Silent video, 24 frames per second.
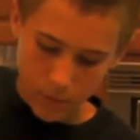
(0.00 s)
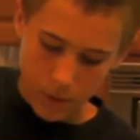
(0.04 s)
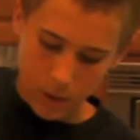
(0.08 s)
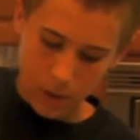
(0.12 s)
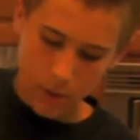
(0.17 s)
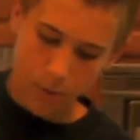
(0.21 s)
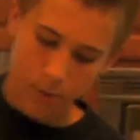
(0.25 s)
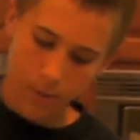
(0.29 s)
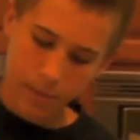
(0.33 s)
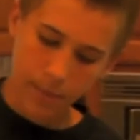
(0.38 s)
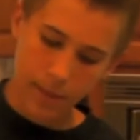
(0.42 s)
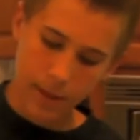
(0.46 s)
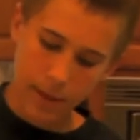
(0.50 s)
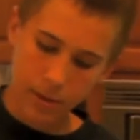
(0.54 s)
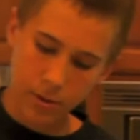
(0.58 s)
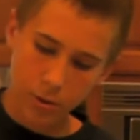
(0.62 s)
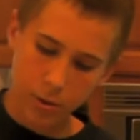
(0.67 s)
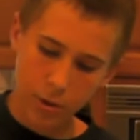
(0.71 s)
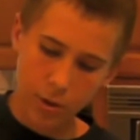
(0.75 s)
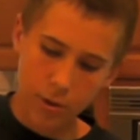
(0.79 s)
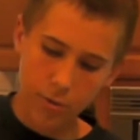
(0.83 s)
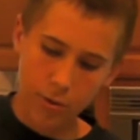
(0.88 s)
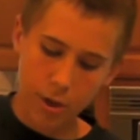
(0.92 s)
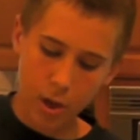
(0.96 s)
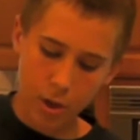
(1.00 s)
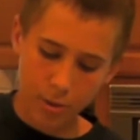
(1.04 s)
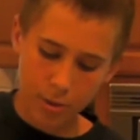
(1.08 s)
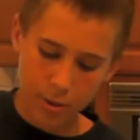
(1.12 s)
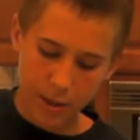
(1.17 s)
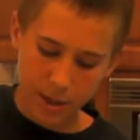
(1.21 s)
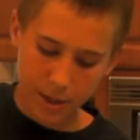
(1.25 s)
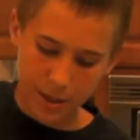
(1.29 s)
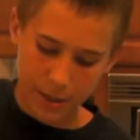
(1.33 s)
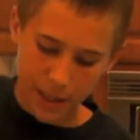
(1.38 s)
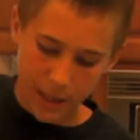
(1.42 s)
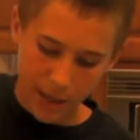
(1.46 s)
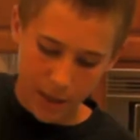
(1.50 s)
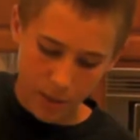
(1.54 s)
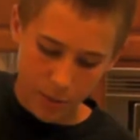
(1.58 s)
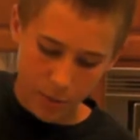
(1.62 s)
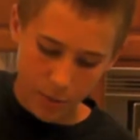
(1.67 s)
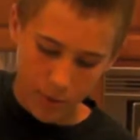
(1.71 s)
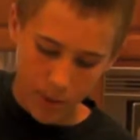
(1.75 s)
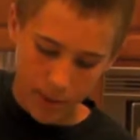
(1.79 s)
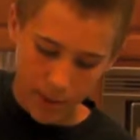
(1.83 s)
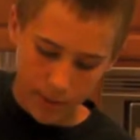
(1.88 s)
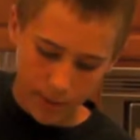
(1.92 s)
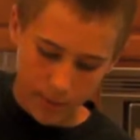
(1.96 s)
You want to make sure you coat the entire
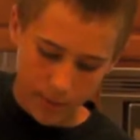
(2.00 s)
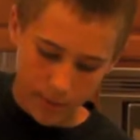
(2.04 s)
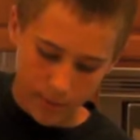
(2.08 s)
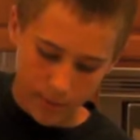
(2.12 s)
wing.